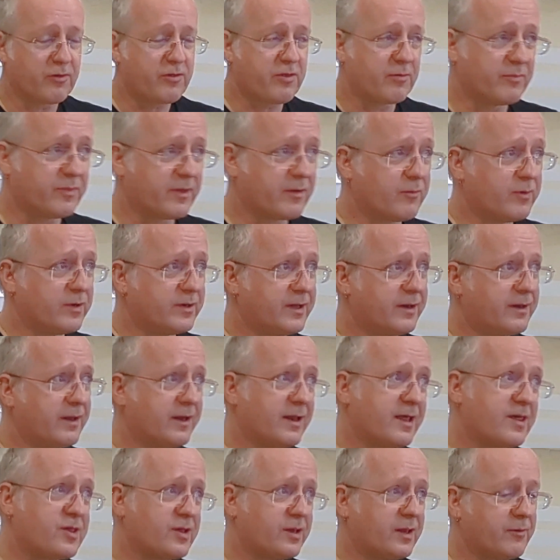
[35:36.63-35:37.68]
something we did
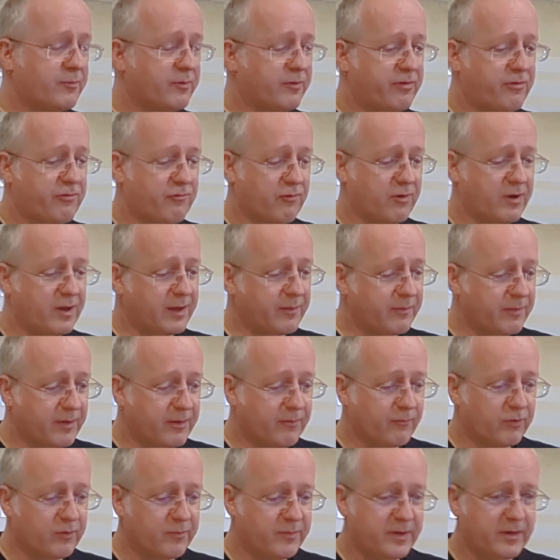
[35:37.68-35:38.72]
initially with Stream.
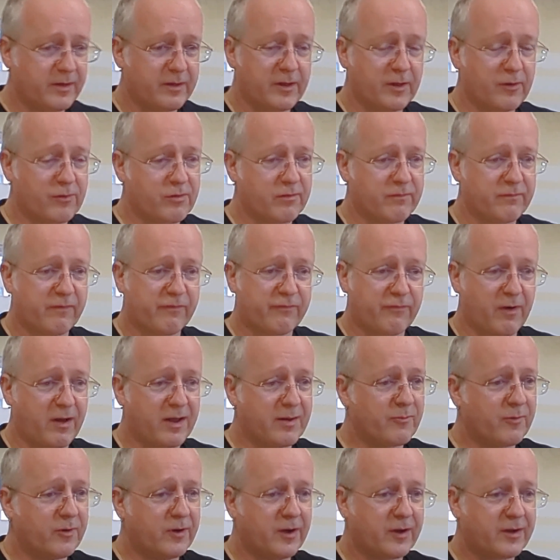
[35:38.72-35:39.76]
It would be a use of the
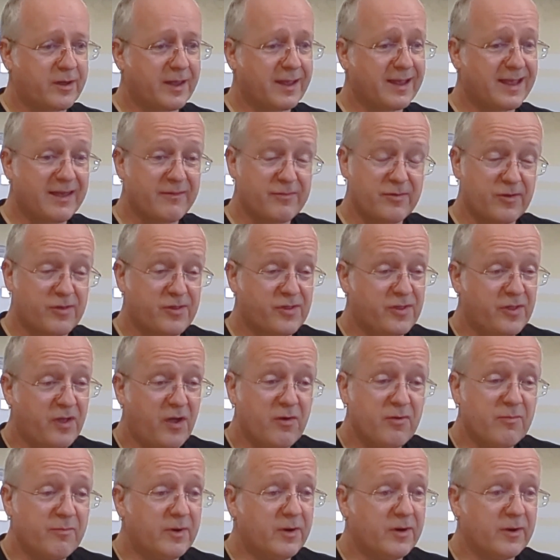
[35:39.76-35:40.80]
framework. It gives you
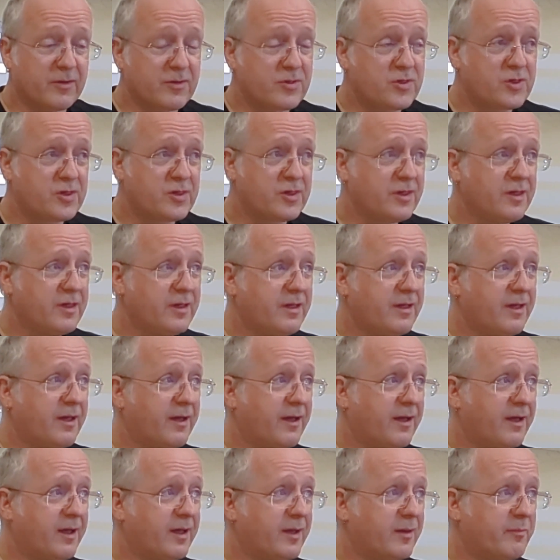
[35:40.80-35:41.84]
so much
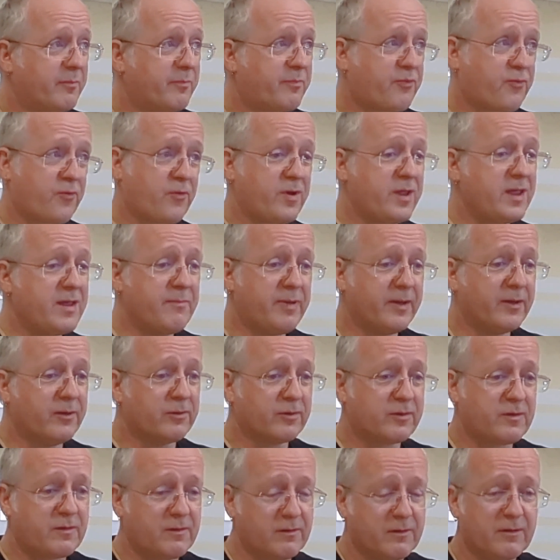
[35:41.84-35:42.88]

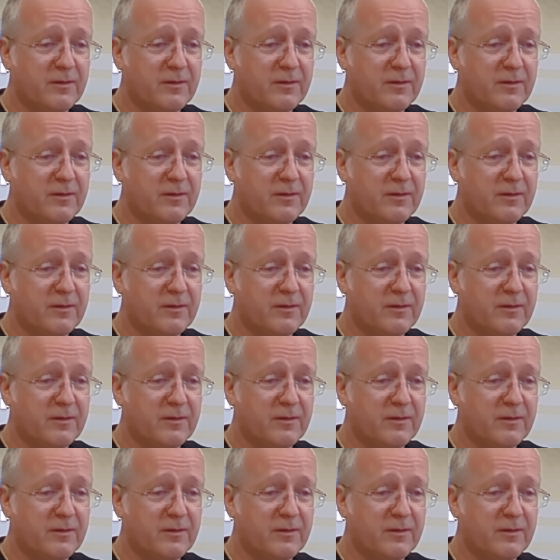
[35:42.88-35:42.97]
pre-built